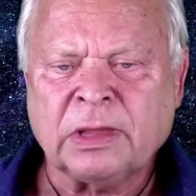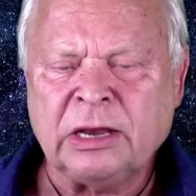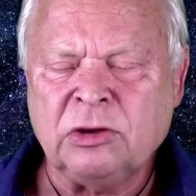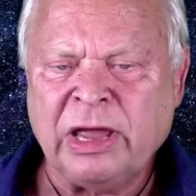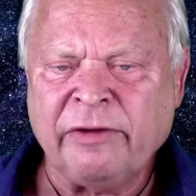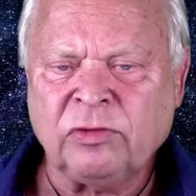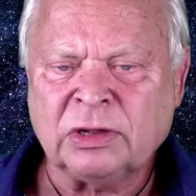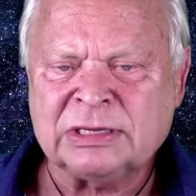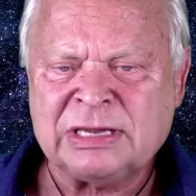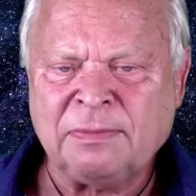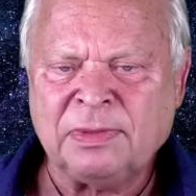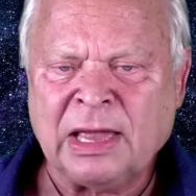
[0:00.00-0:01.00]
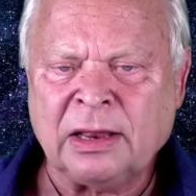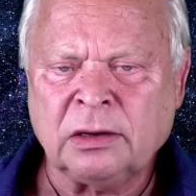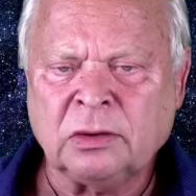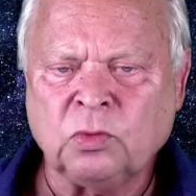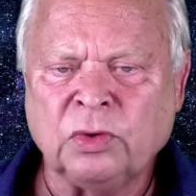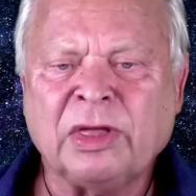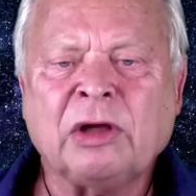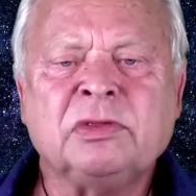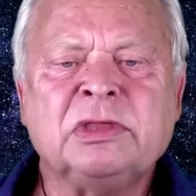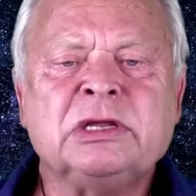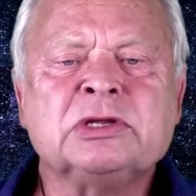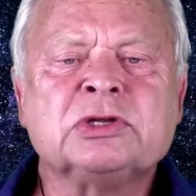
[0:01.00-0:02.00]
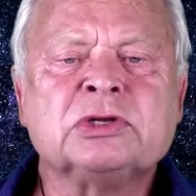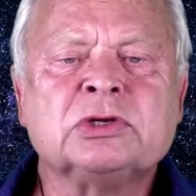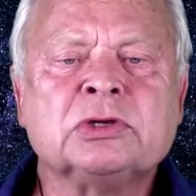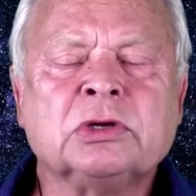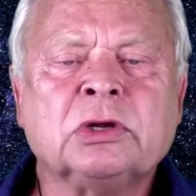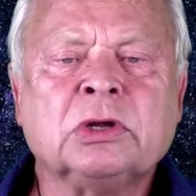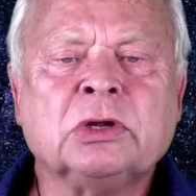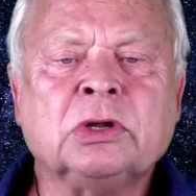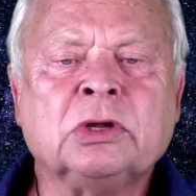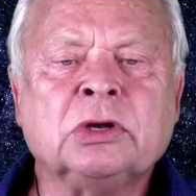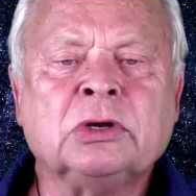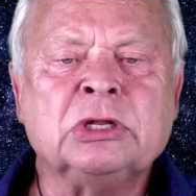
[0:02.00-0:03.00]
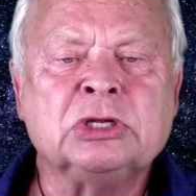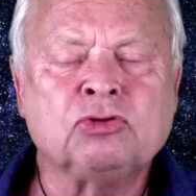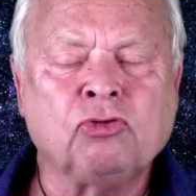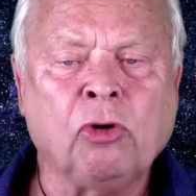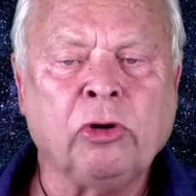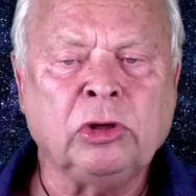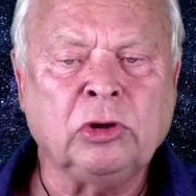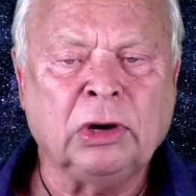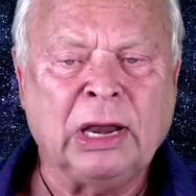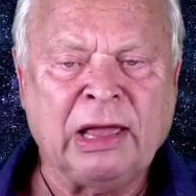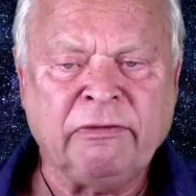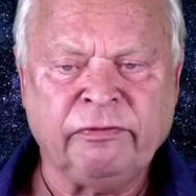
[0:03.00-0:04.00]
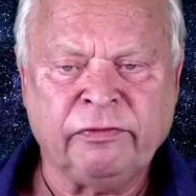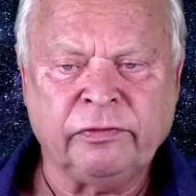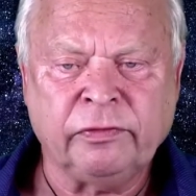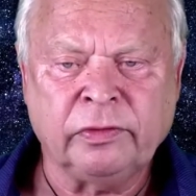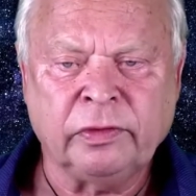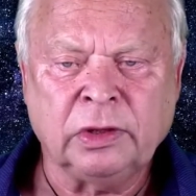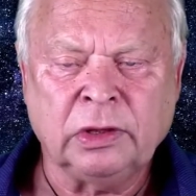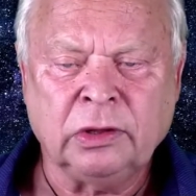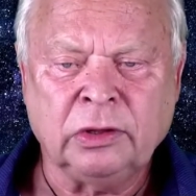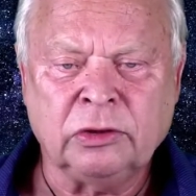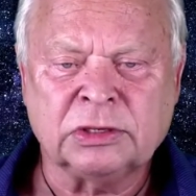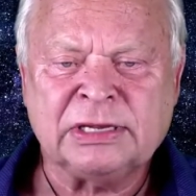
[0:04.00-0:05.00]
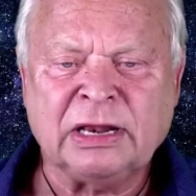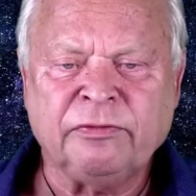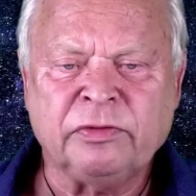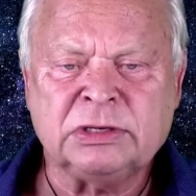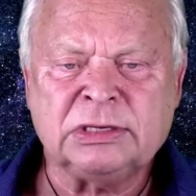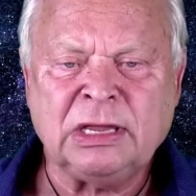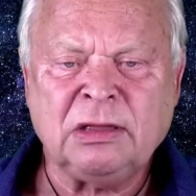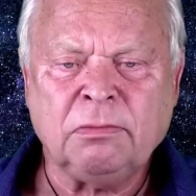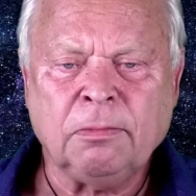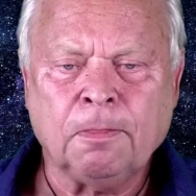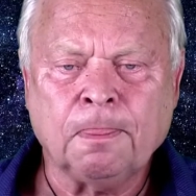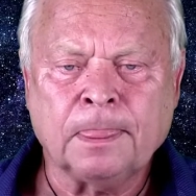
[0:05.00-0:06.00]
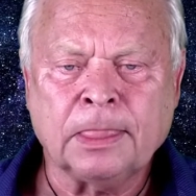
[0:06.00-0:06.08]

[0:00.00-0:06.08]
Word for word: And you have to accept that without this destroying your life, your self-esteem,